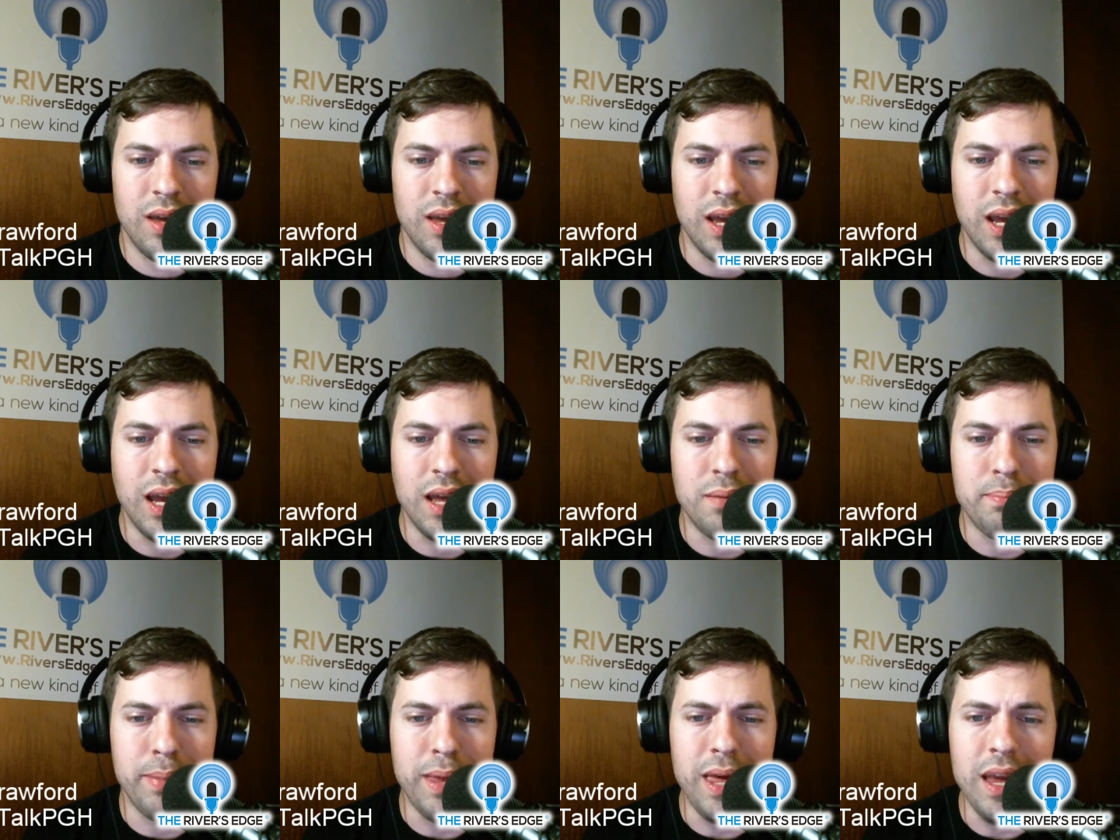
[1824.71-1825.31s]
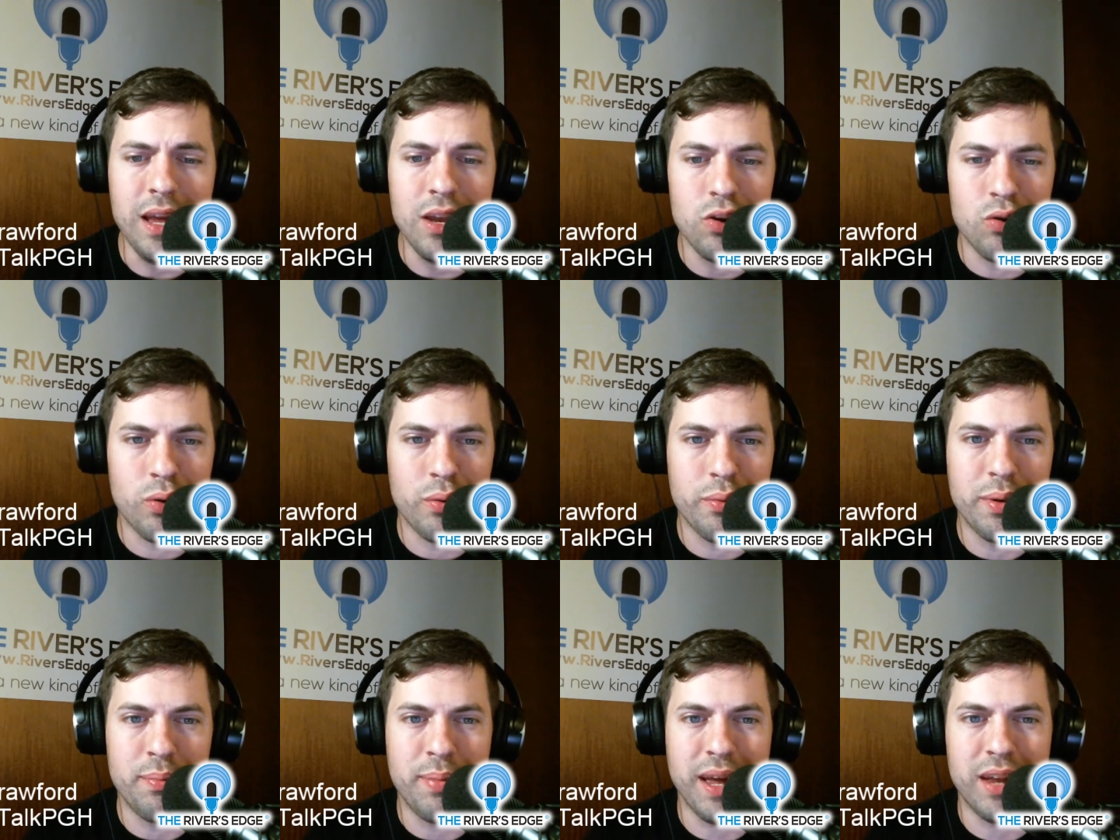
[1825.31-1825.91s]
And being in
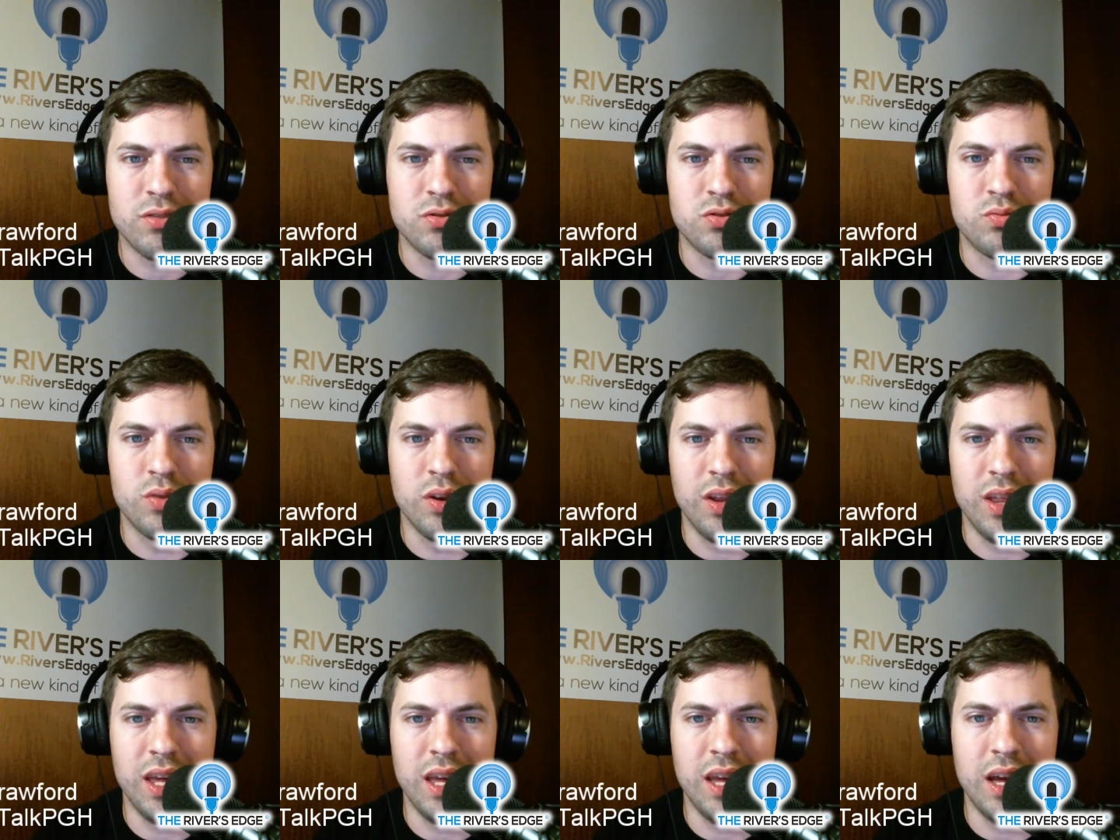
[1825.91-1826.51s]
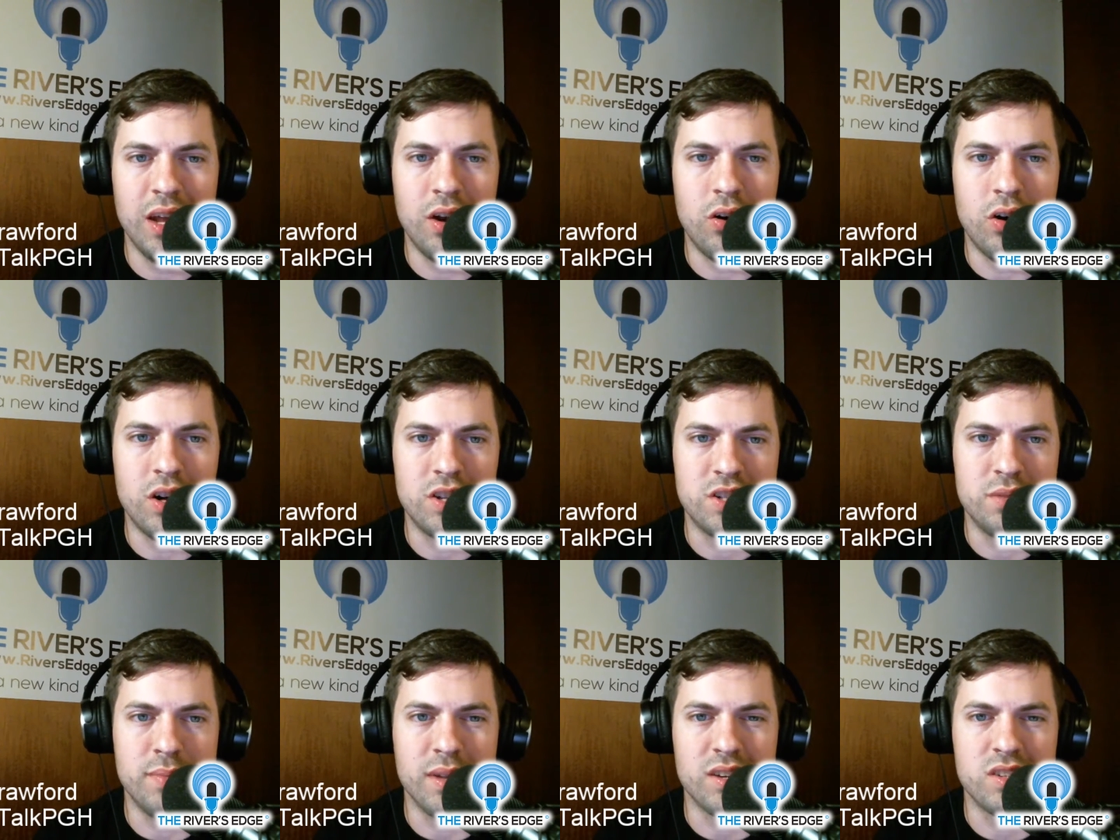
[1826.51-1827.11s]
Norwood Band was really an
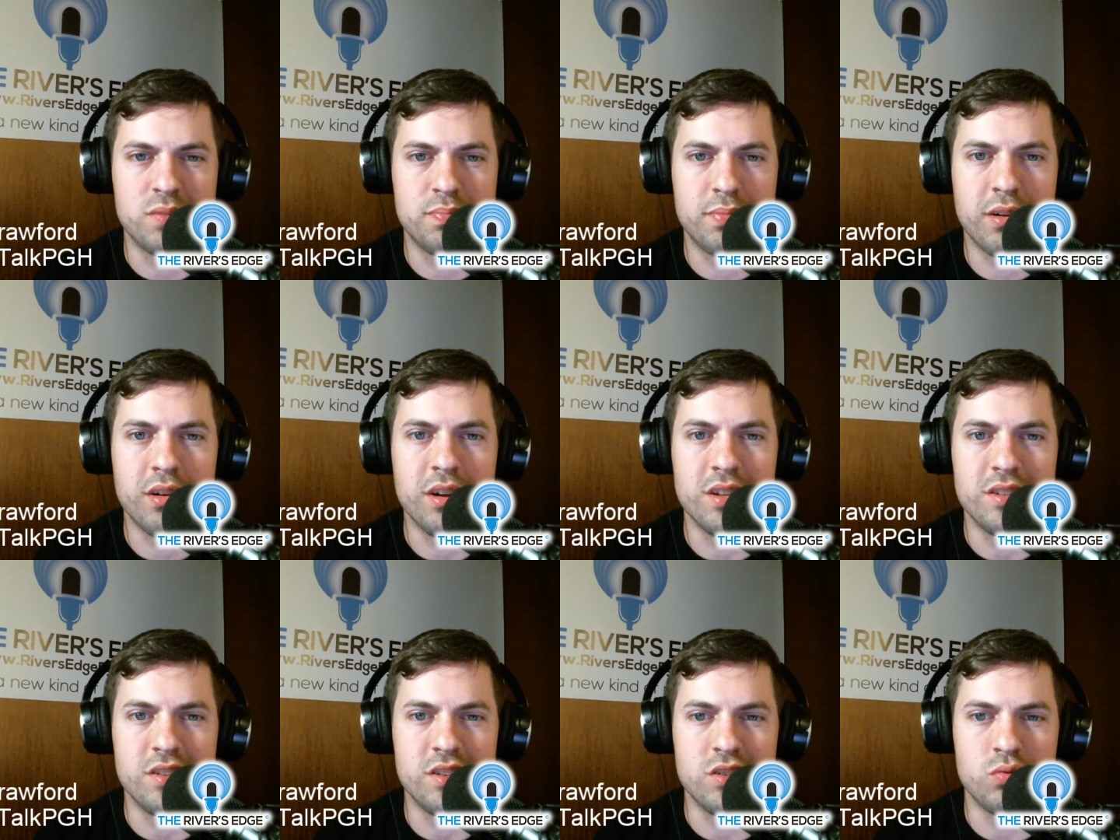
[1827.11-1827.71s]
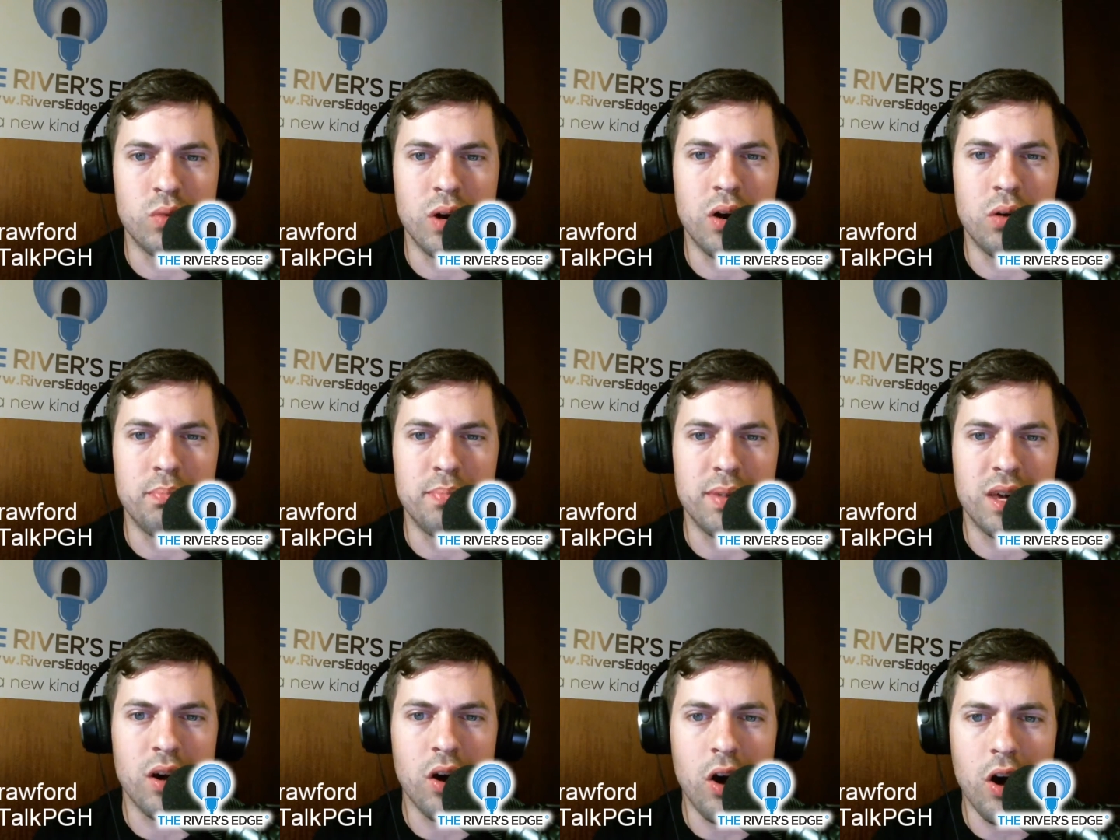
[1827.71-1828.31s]
awesome experience as well
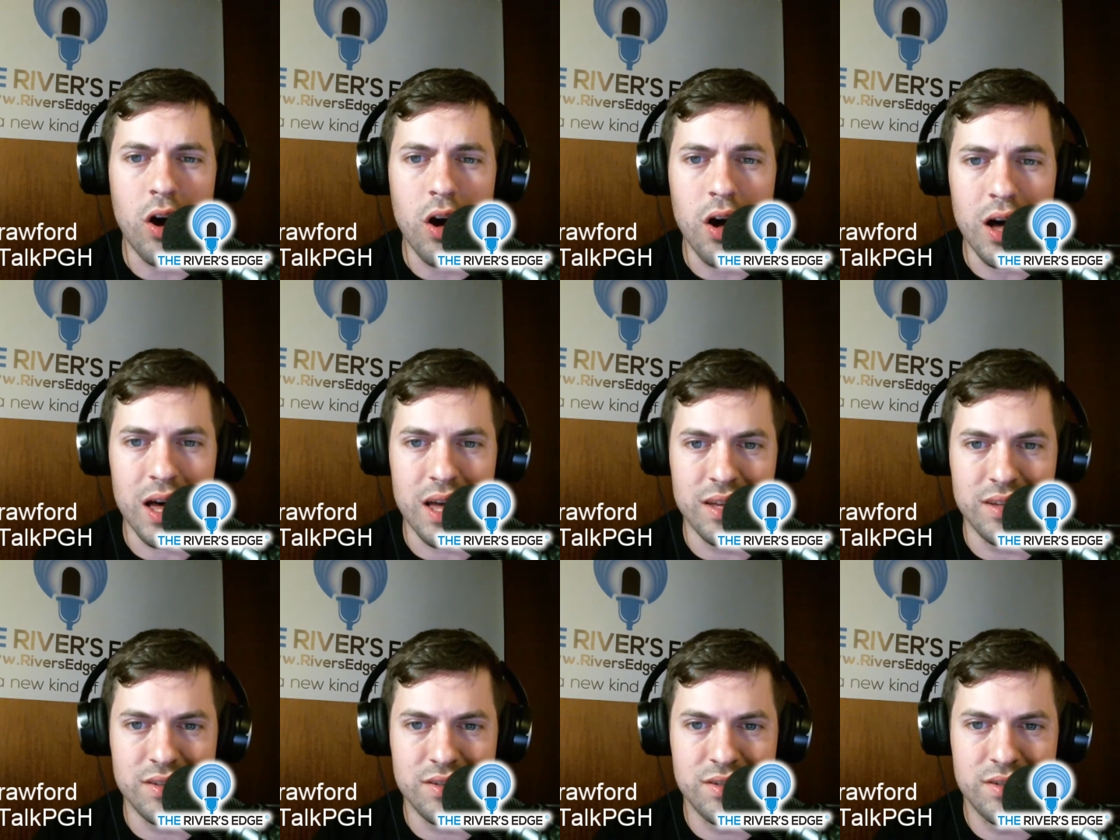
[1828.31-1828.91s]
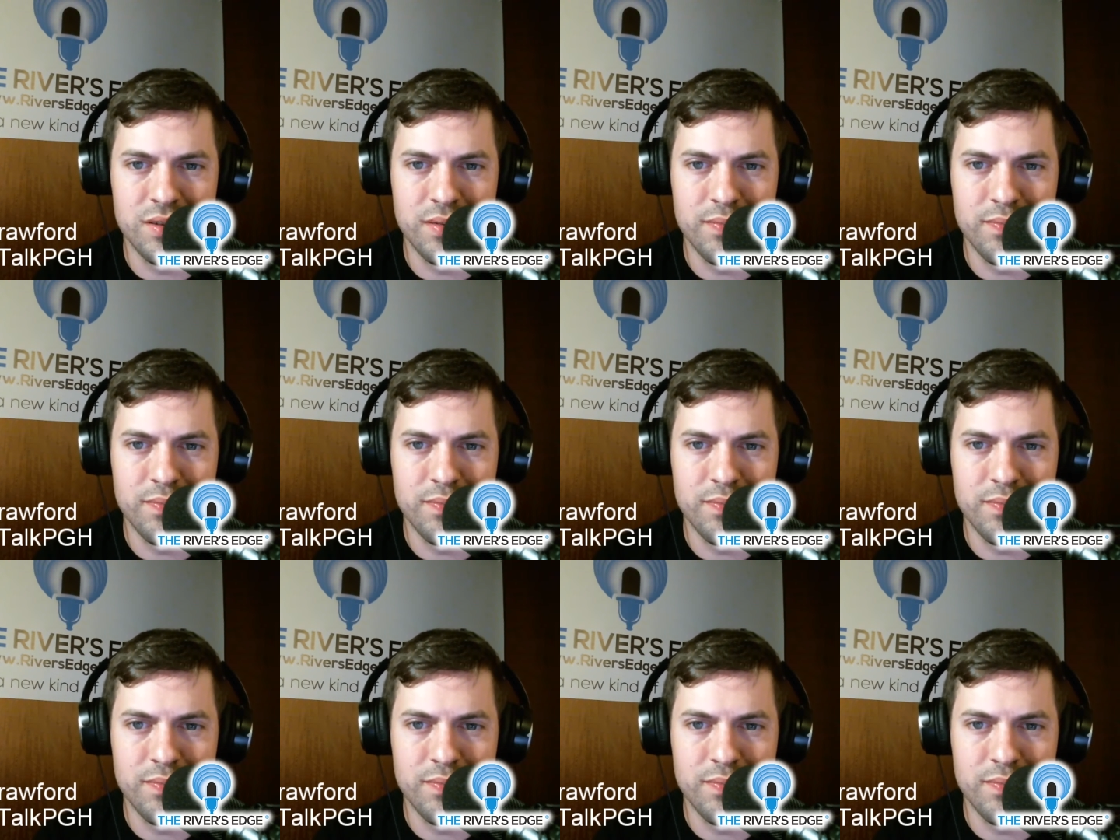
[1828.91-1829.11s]
because